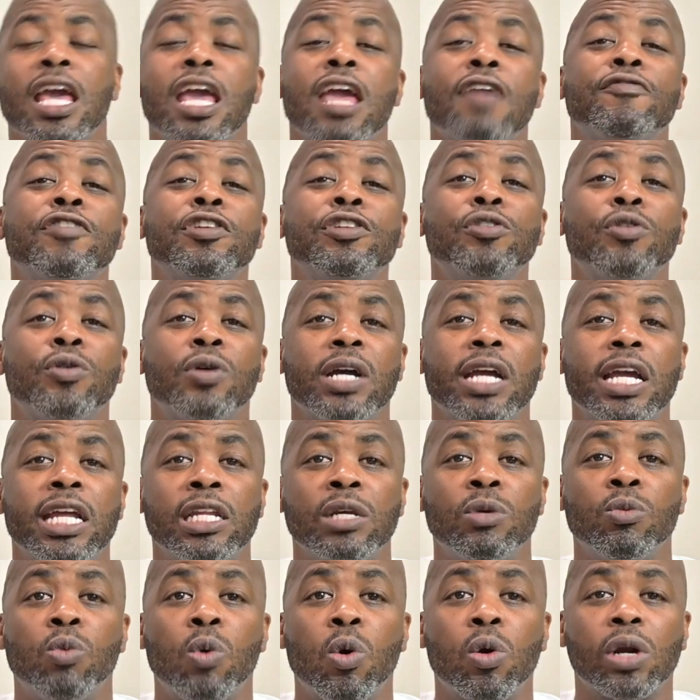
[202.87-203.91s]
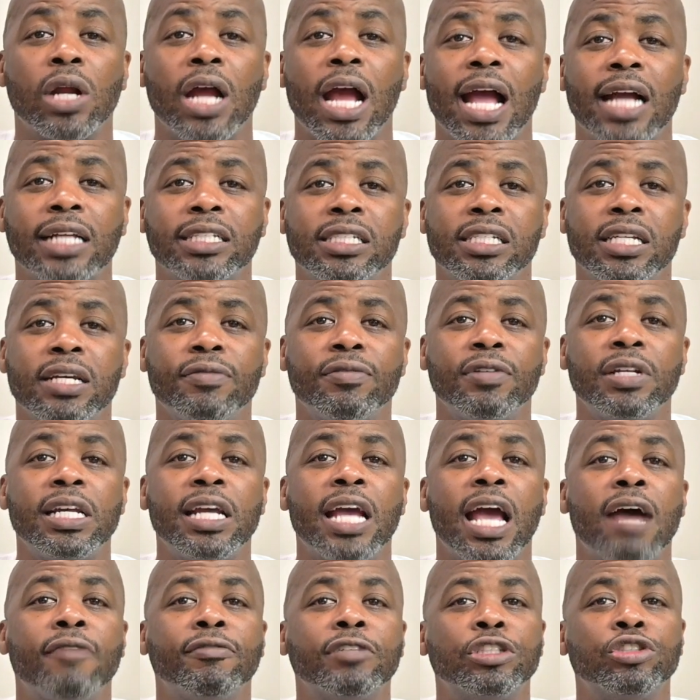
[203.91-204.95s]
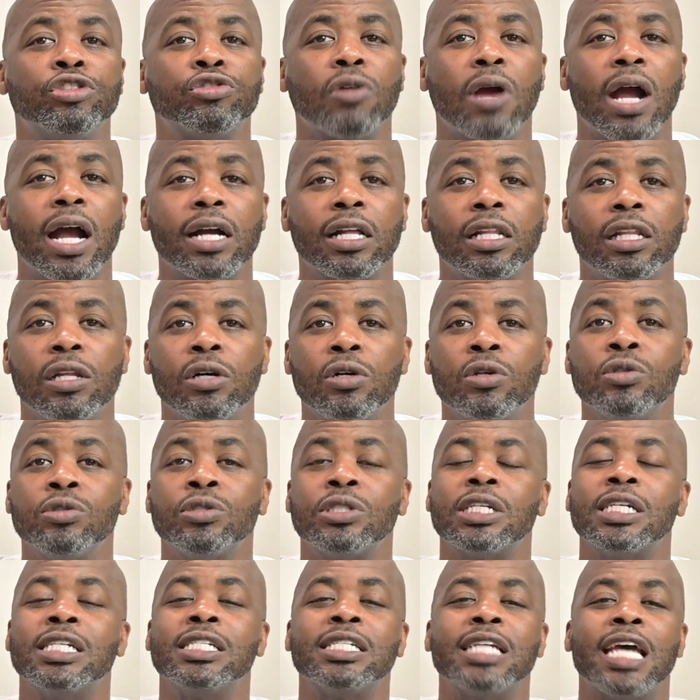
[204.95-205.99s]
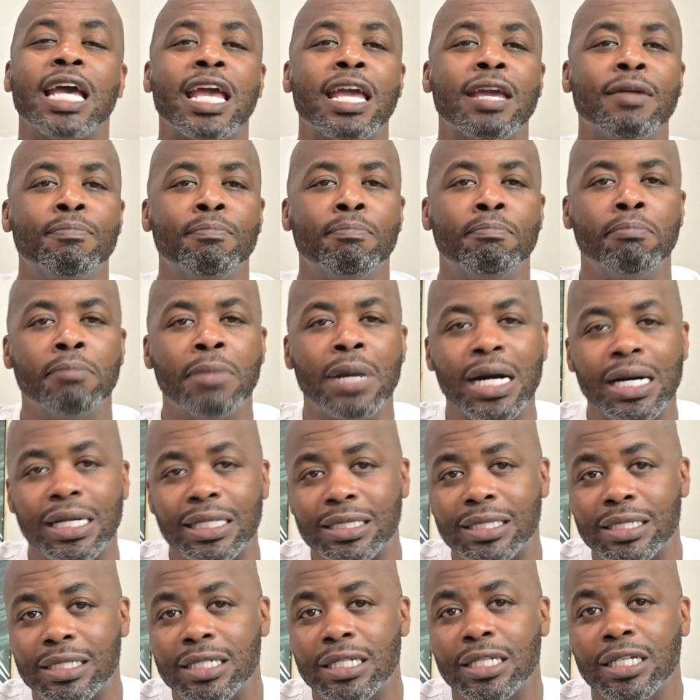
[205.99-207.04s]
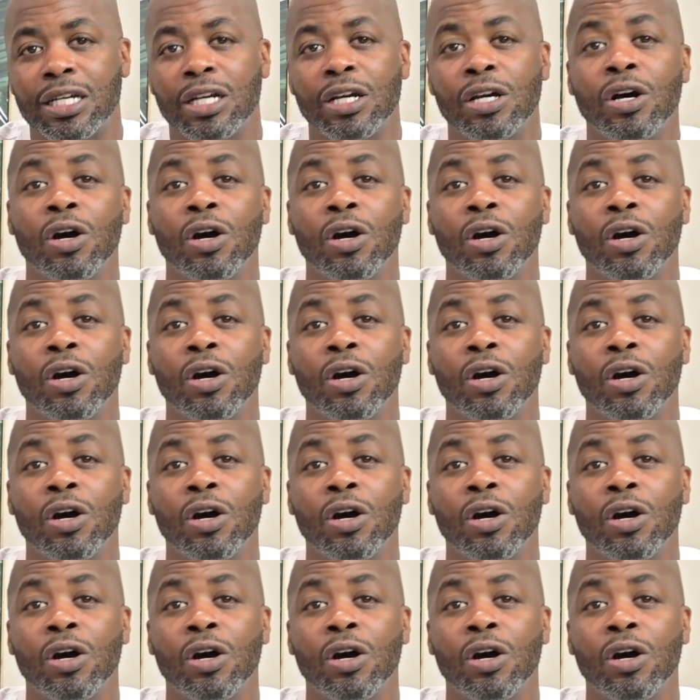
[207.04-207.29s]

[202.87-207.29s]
If you're doing any water activity, having dry clothes is a must.